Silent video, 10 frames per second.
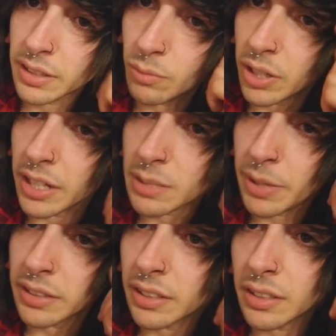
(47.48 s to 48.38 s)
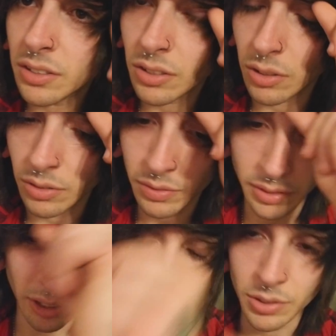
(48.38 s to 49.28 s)
what I expected, so
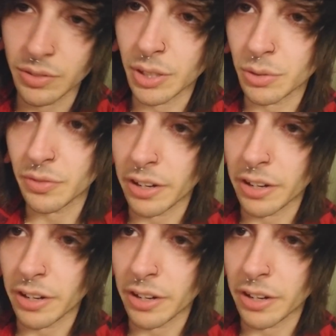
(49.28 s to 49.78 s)
it was very